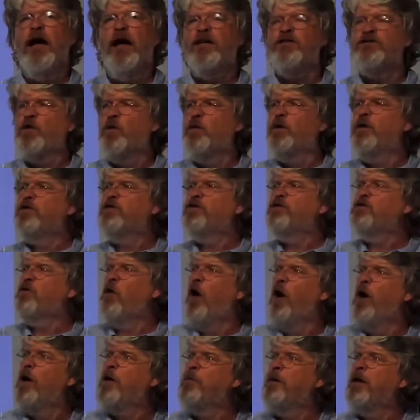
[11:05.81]
And so in
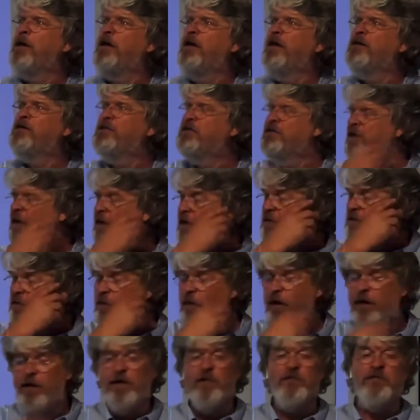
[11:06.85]
astronomy, it's, it's
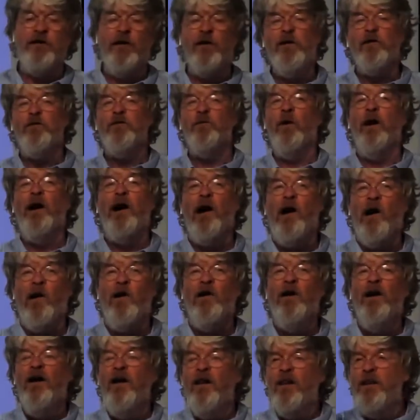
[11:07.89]
really very rare
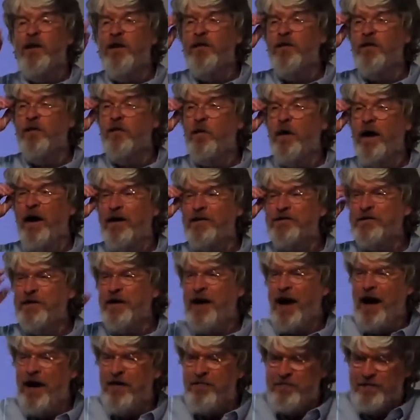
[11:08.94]
that, that we
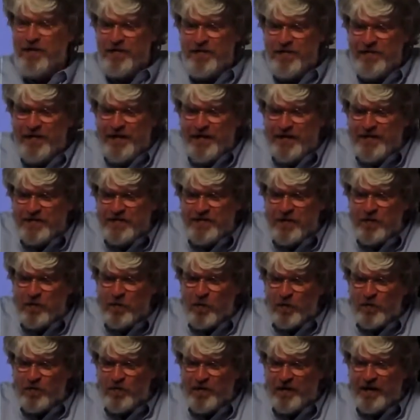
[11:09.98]
actually have the things that
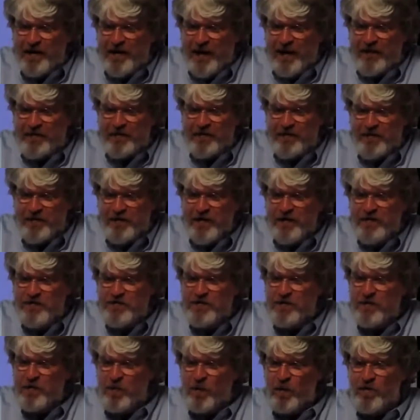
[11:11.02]
we're looking at, the
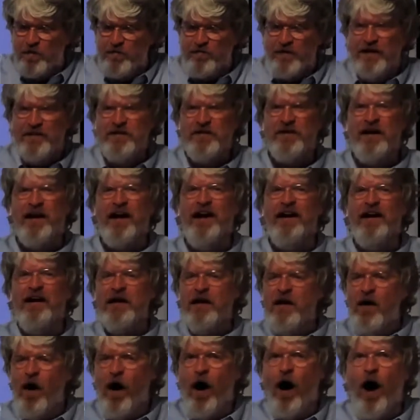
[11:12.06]
things that we're
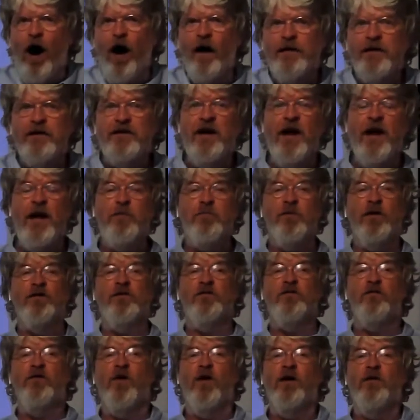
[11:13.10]
investigating on a table
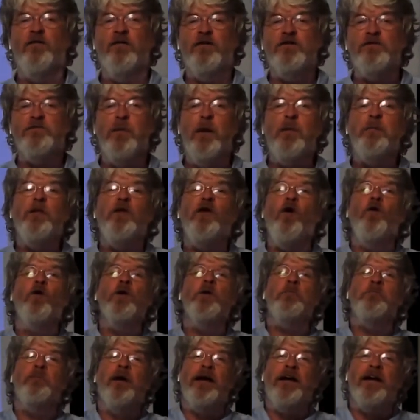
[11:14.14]
in front of us. Maybe the
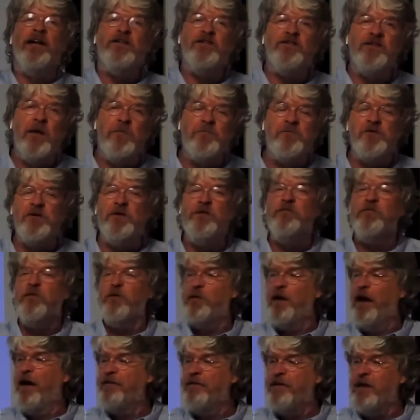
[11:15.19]
only big exception for
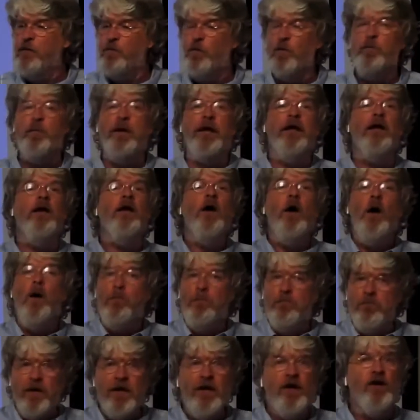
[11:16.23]
that then would be
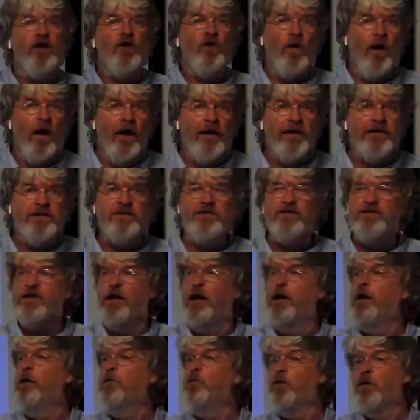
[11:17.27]
meteorites,
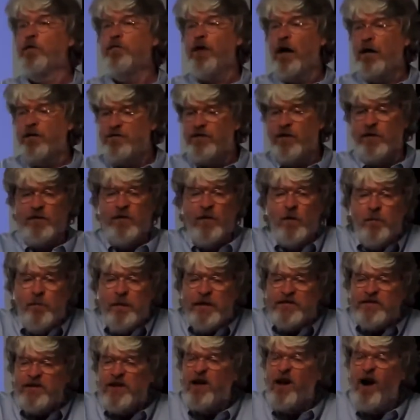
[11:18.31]
and we've got to little
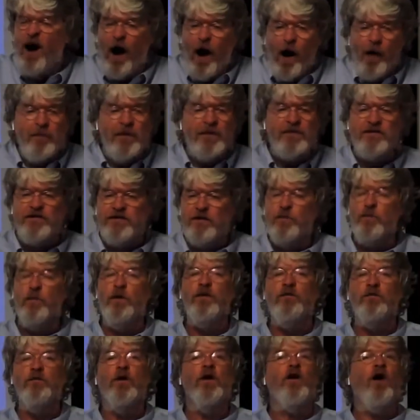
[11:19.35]
bits of comets that we
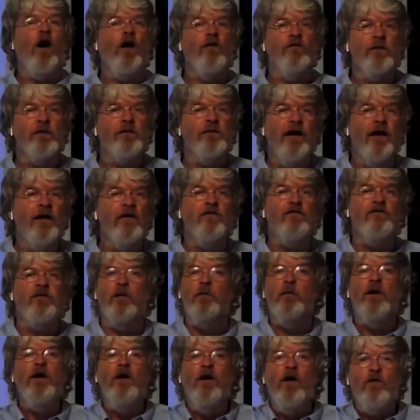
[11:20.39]
recovered then
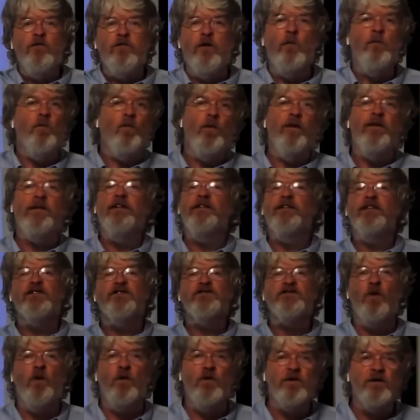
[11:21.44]
from, from within the
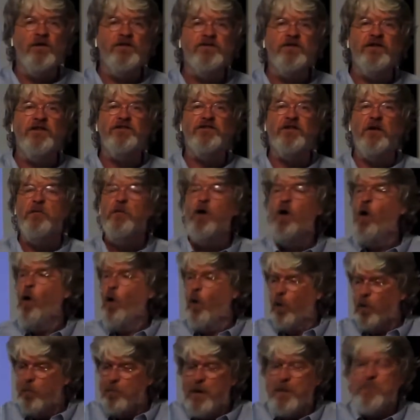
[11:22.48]
solar system,
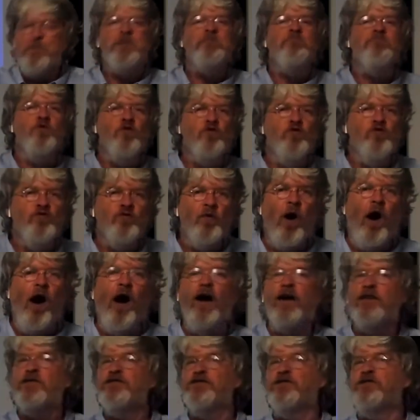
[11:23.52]
or maybe moon
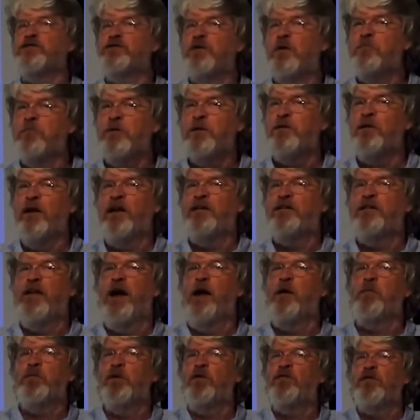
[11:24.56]
rocks or something like
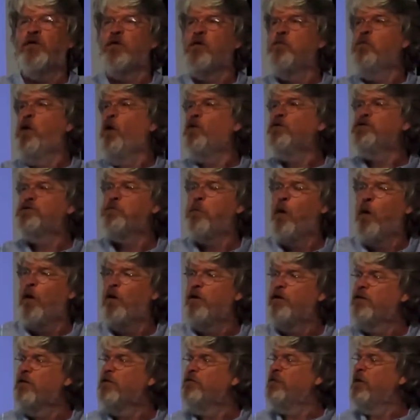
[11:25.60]
that. But for the most
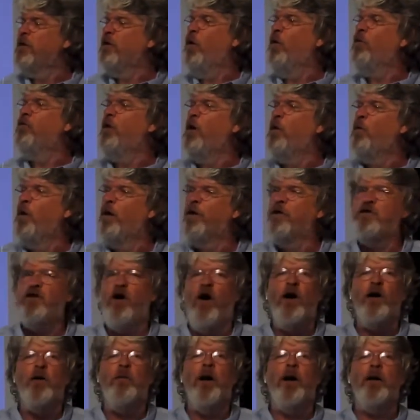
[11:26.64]
part, if, you know, if I want to
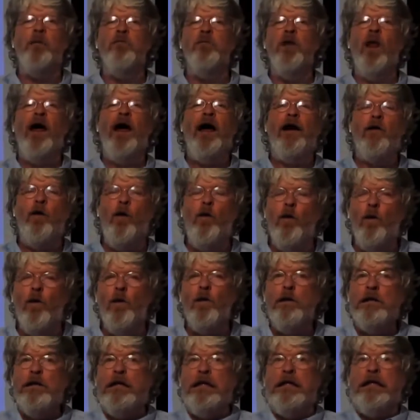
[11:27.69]
talk about a black
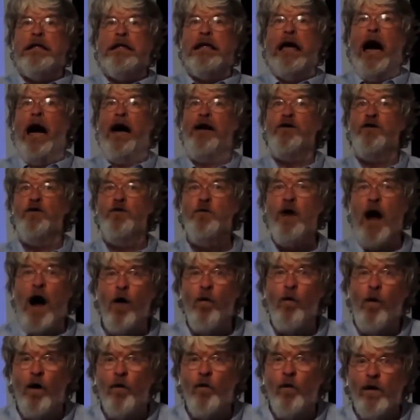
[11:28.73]
hole, I do
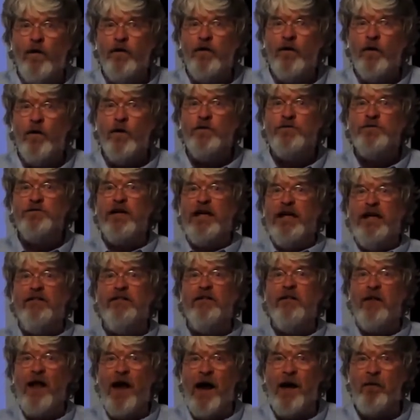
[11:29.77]
not want one of those in
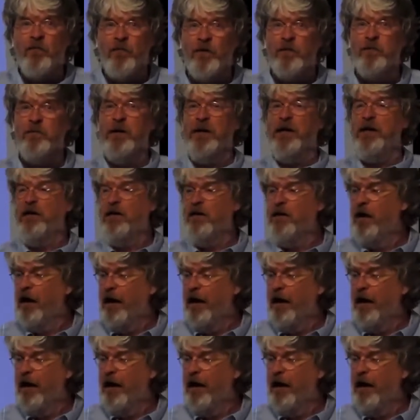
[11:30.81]
the lab with me.